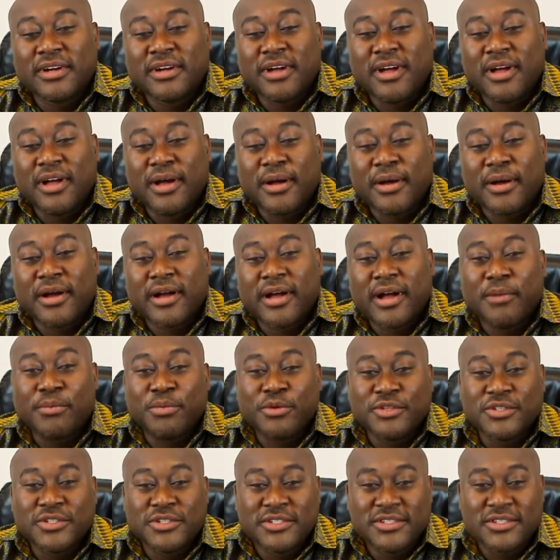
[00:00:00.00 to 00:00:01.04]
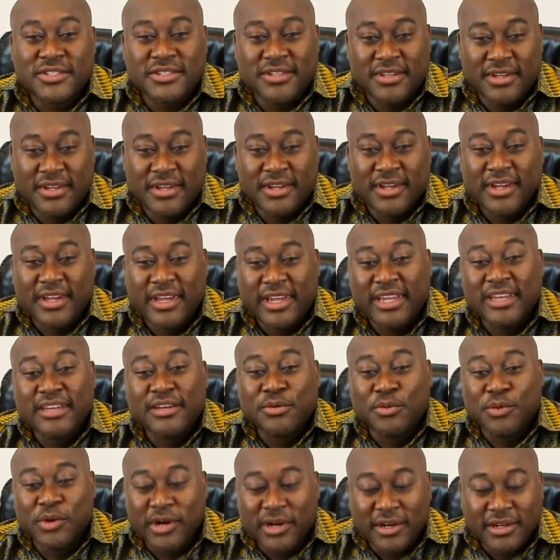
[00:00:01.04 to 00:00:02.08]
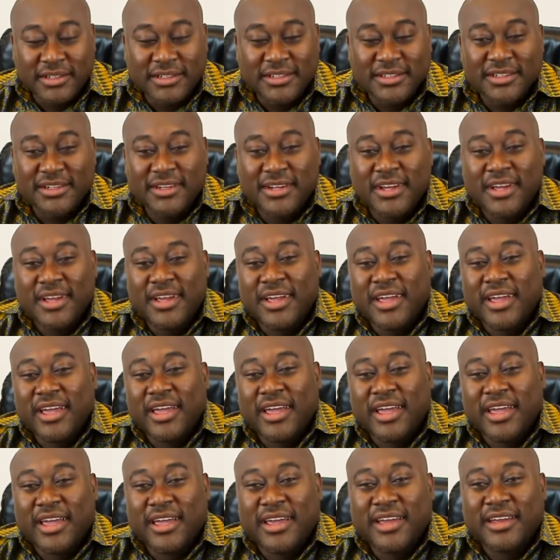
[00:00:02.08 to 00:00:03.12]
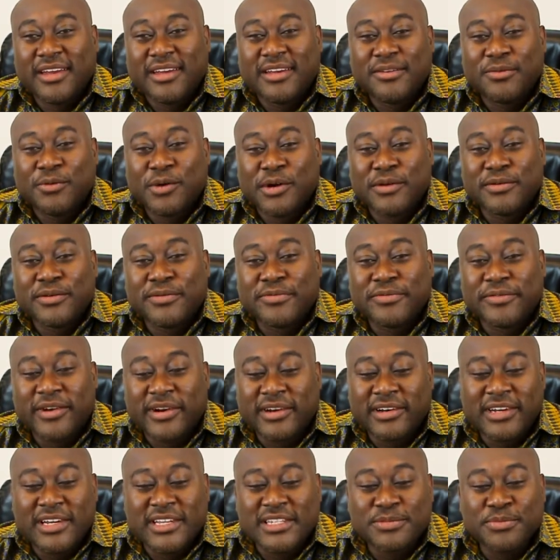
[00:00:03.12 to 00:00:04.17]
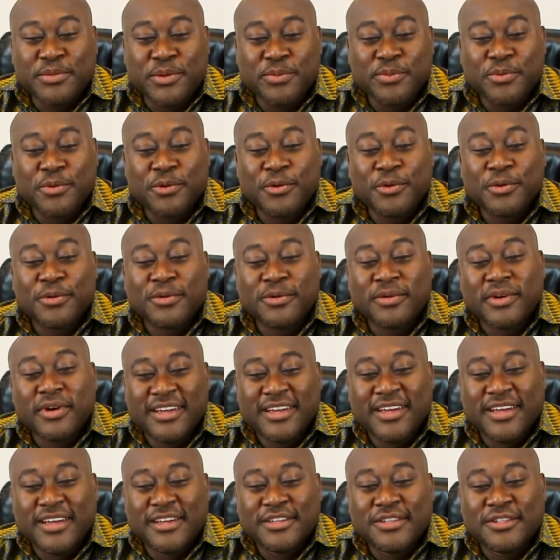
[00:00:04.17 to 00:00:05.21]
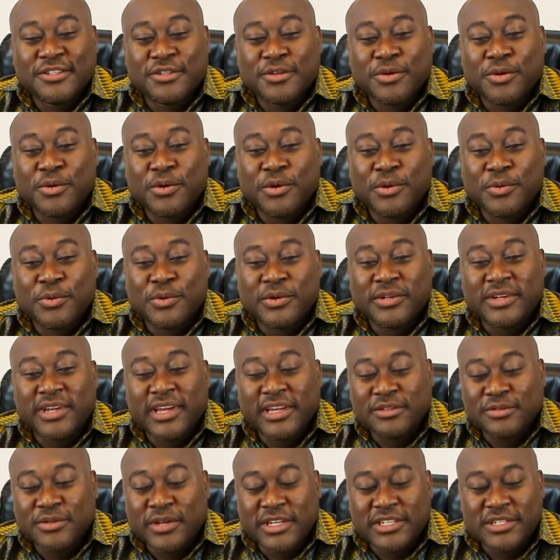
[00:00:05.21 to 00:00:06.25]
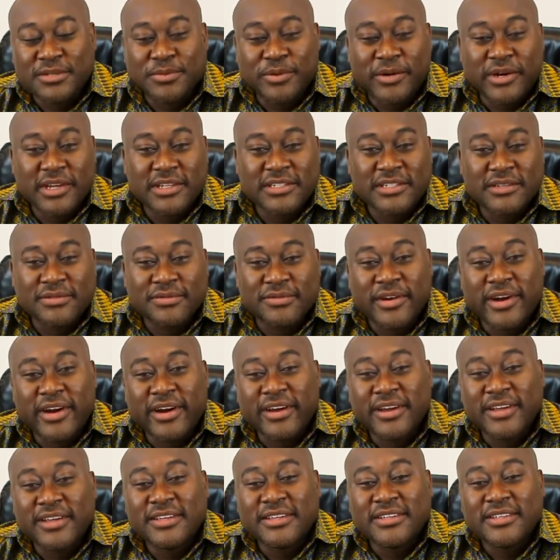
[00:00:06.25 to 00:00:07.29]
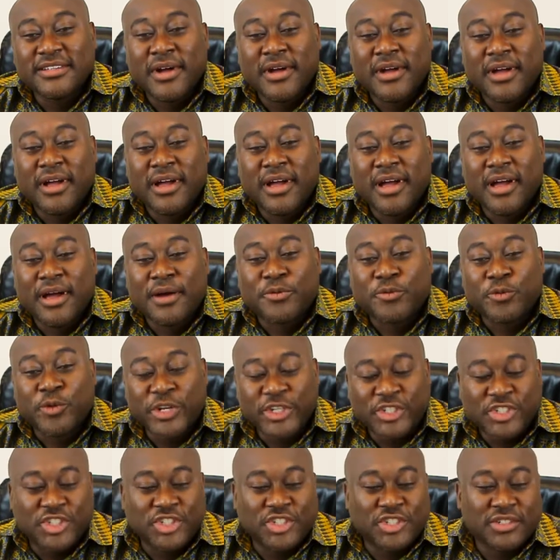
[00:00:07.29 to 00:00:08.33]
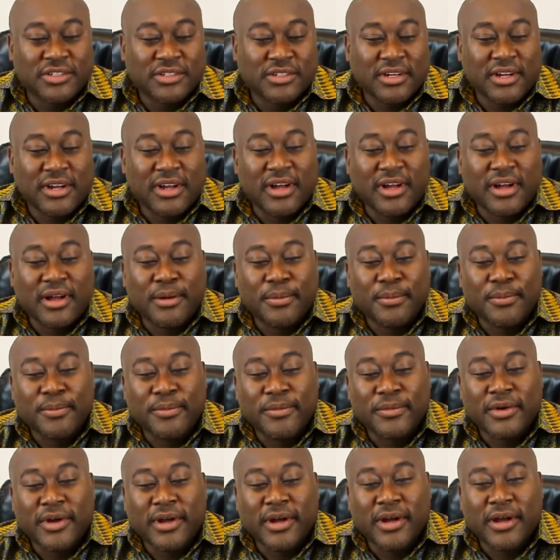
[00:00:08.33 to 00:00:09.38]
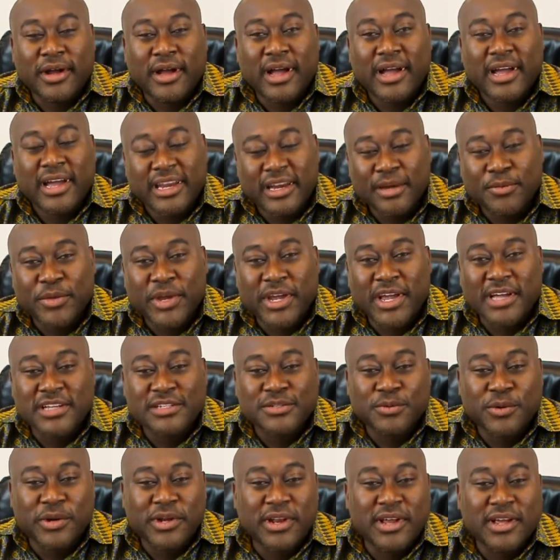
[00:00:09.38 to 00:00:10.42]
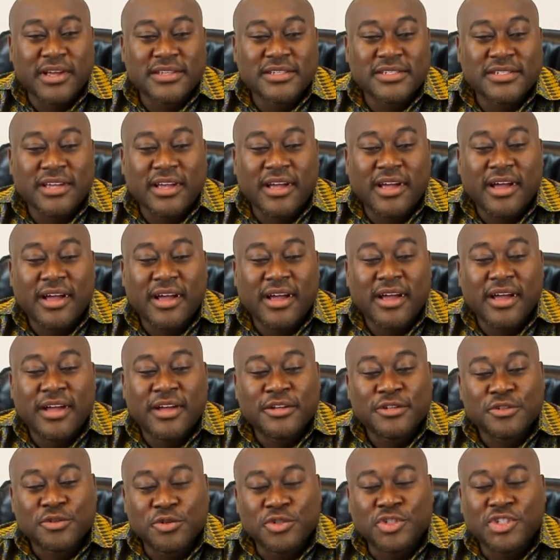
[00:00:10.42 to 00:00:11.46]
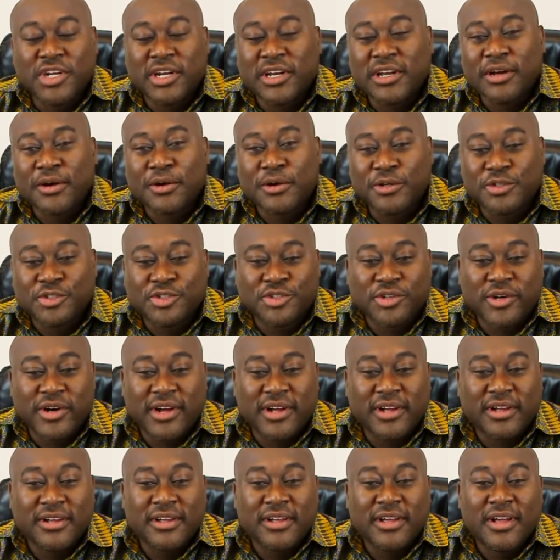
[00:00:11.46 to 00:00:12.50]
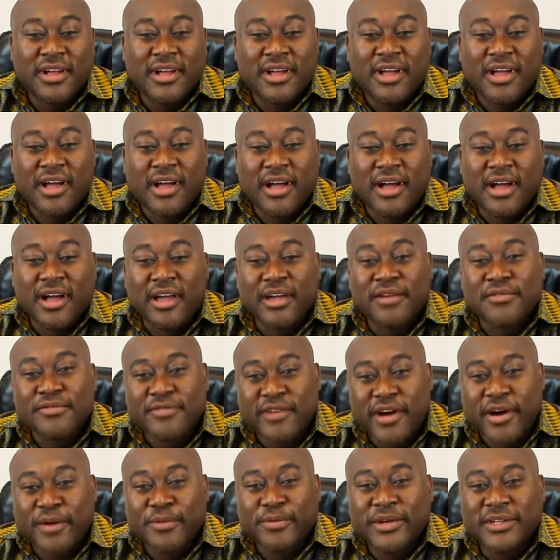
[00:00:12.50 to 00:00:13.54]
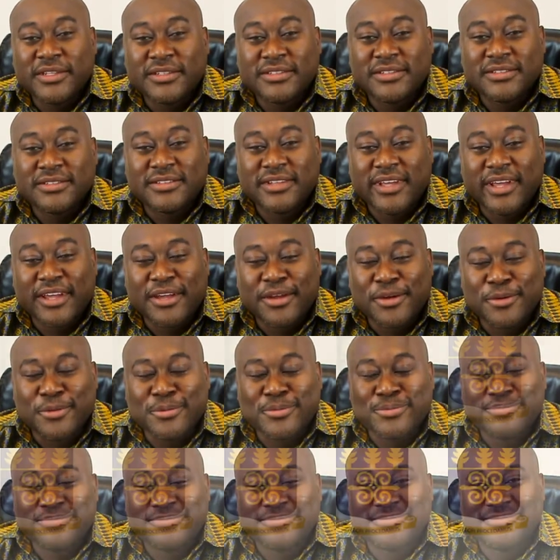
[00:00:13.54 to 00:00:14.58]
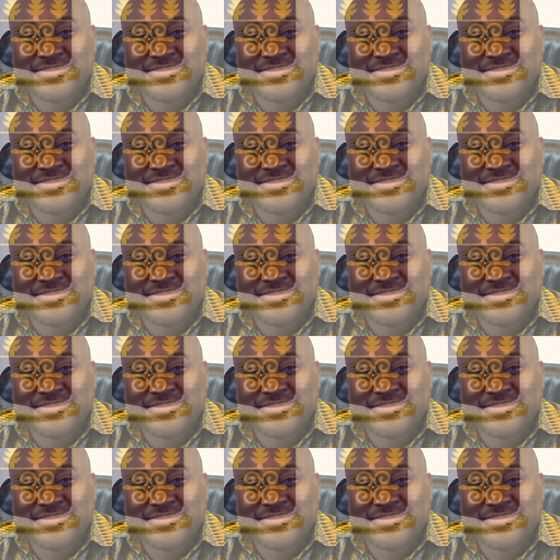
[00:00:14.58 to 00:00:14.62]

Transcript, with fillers: uh, campuses in the world and one of the friendliest people. So you would get to experience a very uh, rich um, academic as well as uh, social and cultural environment. Thank you.